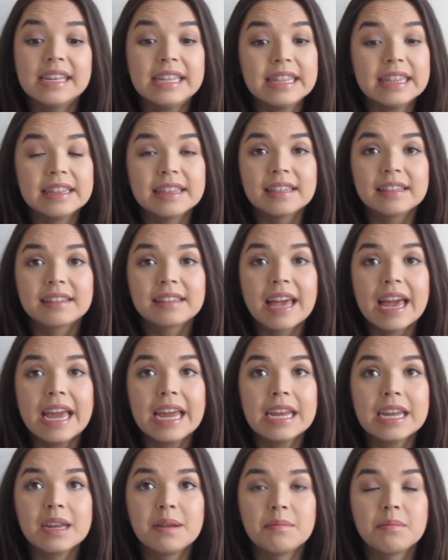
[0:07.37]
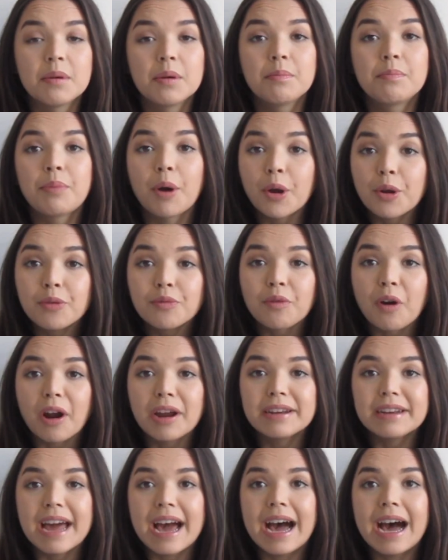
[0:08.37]
in the same boat
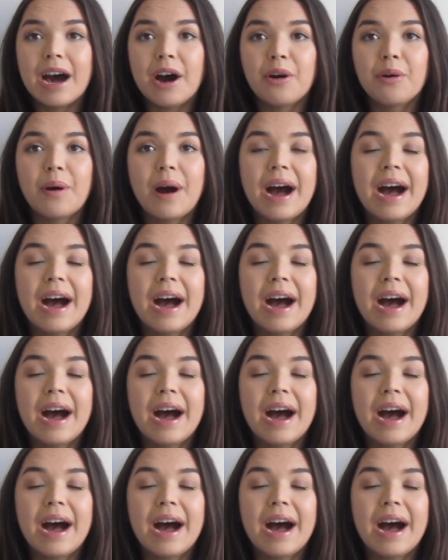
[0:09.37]
right now,